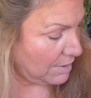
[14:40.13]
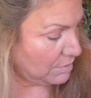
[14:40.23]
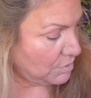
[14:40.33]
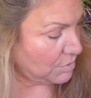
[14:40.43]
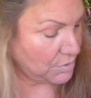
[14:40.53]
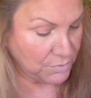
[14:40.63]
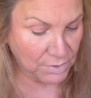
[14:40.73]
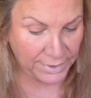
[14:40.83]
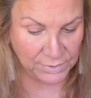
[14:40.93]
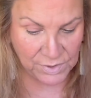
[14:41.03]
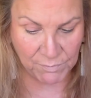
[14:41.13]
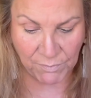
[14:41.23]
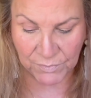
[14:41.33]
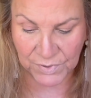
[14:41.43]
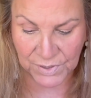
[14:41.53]
just do like a
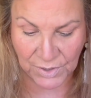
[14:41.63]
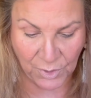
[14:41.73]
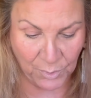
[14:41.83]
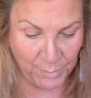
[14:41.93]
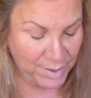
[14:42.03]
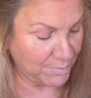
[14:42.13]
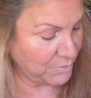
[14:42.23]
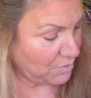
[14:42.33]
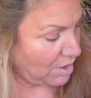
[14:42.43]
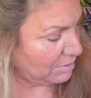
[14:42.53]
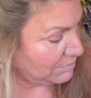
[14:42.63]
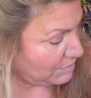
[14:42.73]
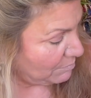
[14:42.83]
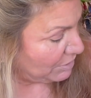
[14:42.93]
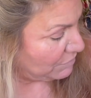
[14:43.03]
slow pub crawl. It was
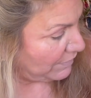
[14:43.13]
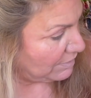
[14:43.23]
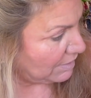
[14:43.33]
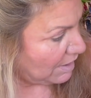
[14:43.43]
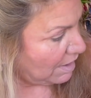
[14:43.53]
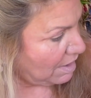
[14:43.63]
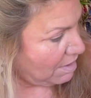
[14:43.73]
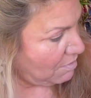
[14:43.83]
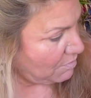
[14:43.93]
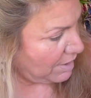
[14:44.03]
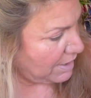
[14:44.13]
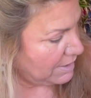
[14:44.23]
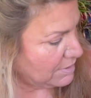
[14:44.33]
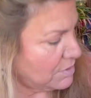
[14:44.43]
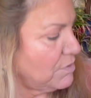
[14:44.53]
so much fun.
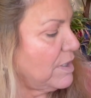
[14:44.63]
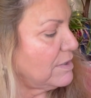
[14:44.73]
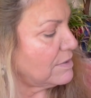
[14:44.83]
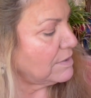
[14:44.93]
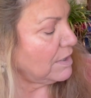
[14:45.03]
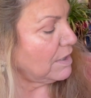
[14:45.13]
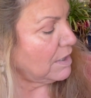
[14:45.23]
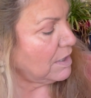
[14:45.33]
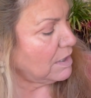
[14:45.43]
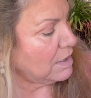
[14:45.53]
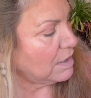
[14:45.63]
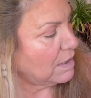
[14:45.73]
Okay, so let's see.